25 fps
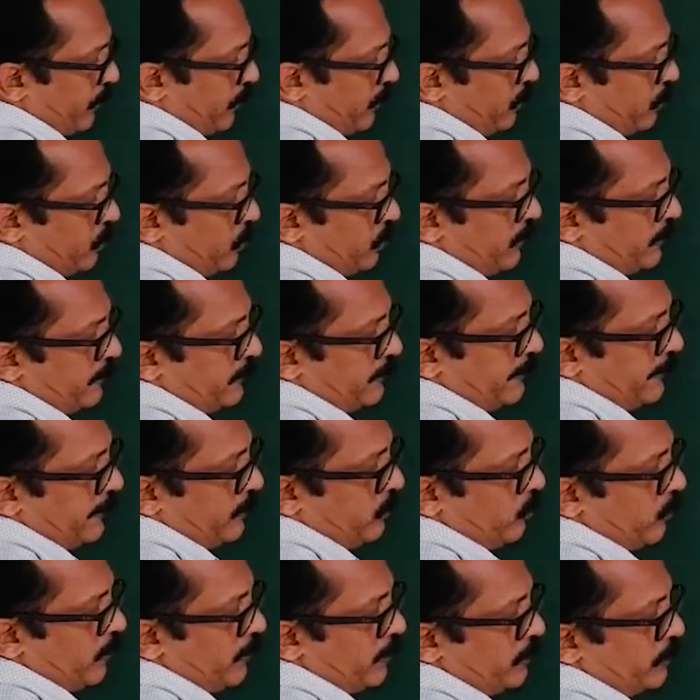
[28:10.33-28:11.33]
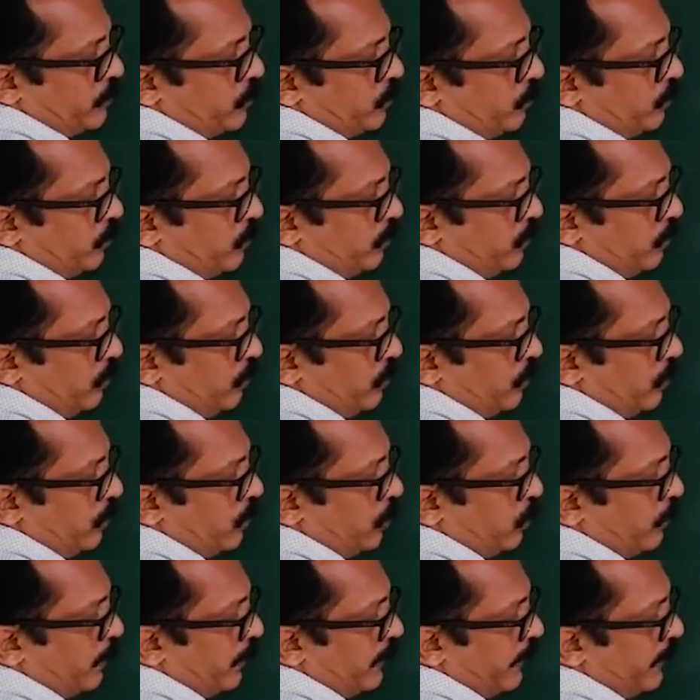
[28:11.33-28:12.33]
So this is equals to
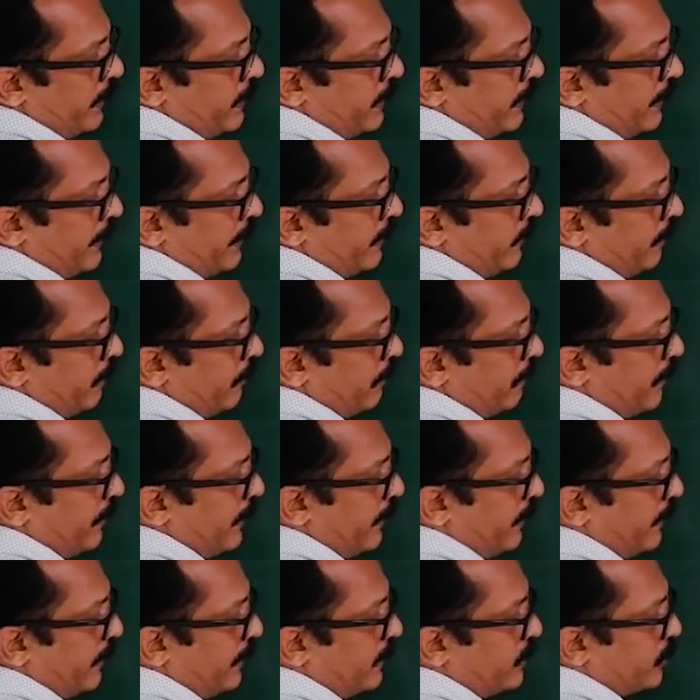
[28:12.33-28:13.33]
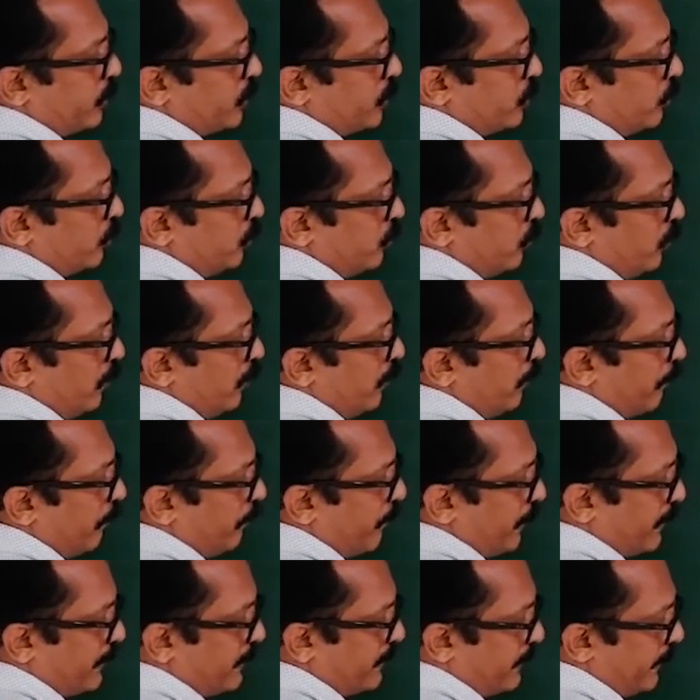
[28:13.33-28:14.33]
29 minus 2
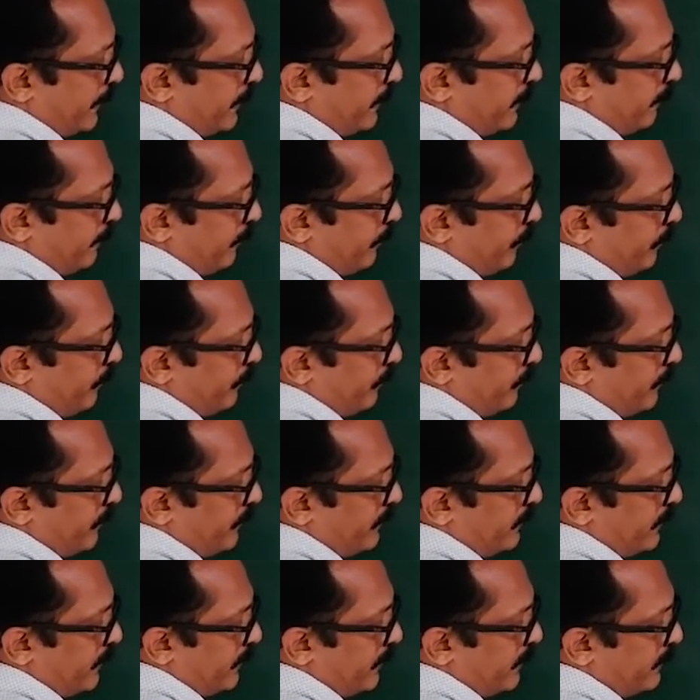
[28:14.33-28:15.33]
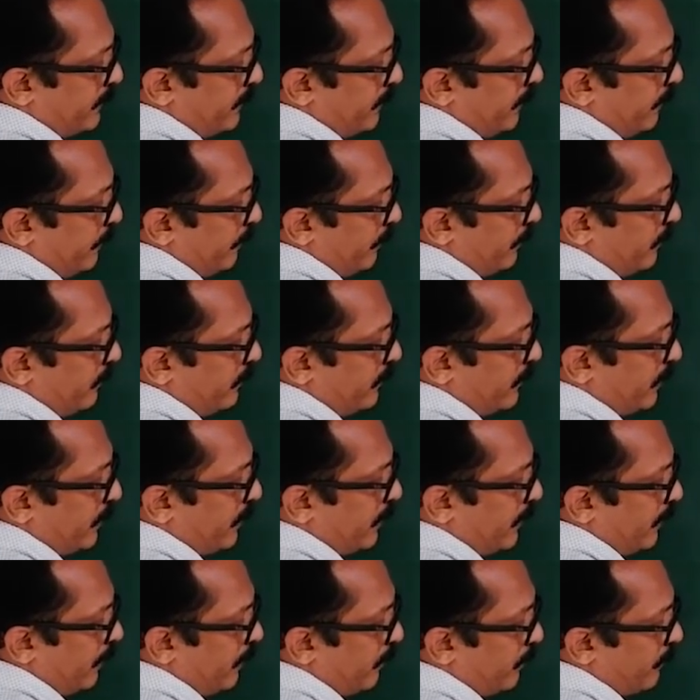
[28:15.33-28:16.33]
plus 8. This is
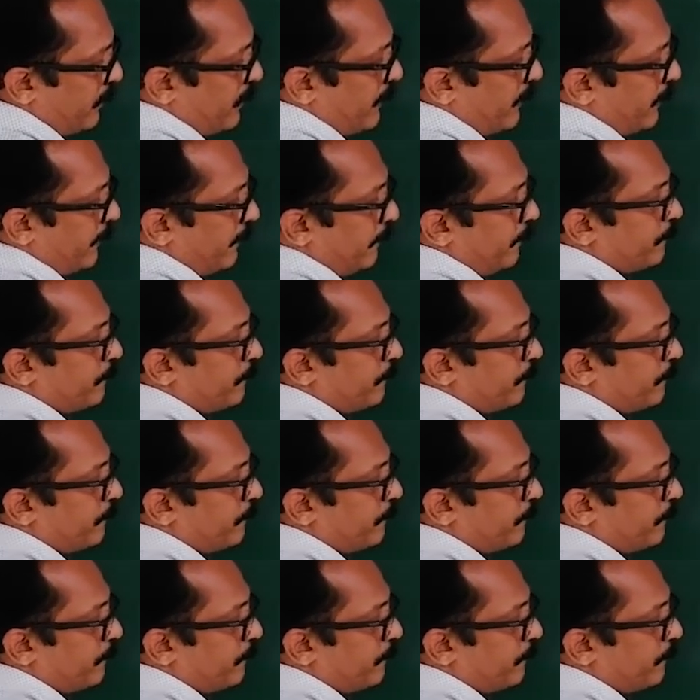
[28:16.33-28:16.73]
35.